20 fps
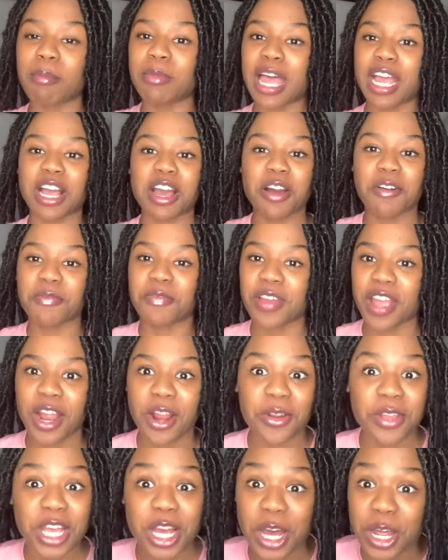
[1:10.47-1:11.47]
A
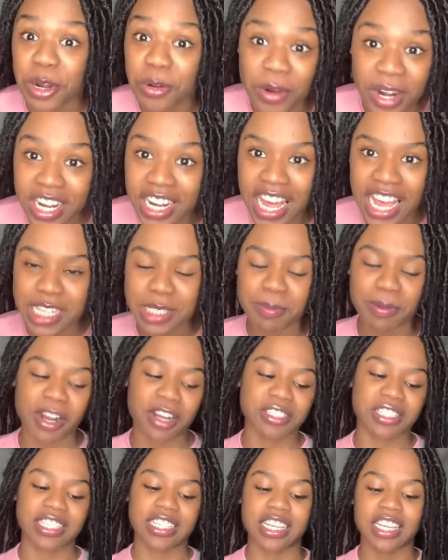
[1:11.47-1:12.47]
very unorganized
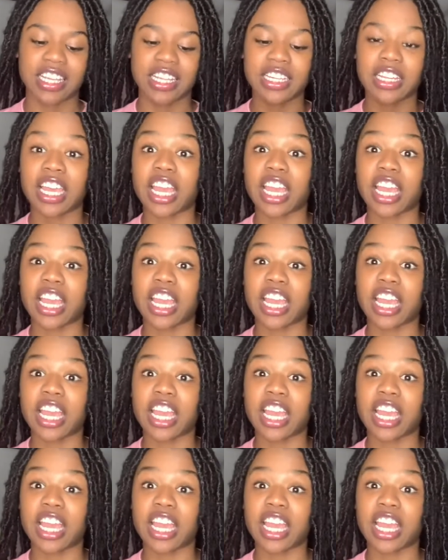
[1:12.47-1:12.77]
person,